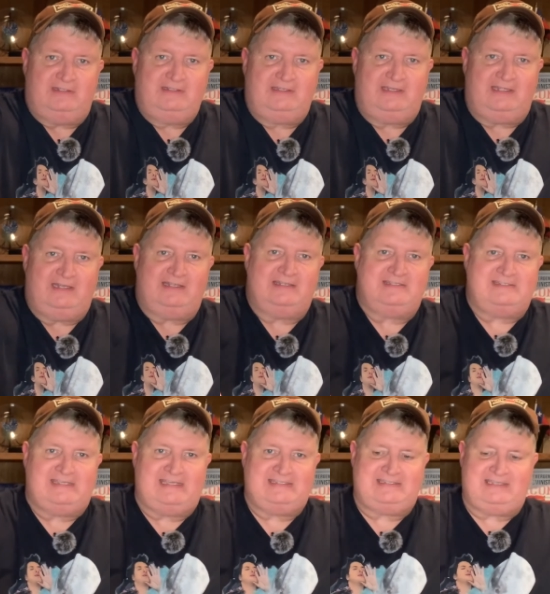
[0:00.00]
Get it?
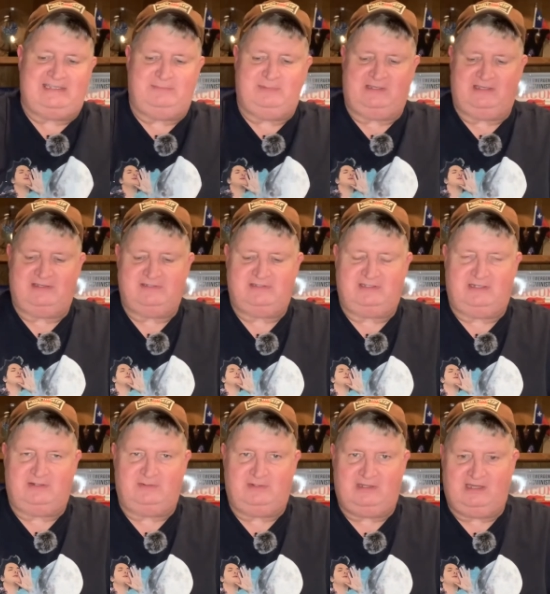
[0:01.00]
Zesty, because, you
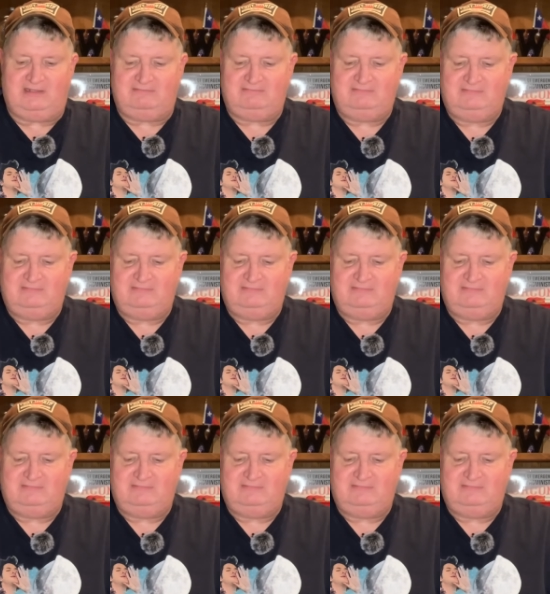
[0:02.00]
got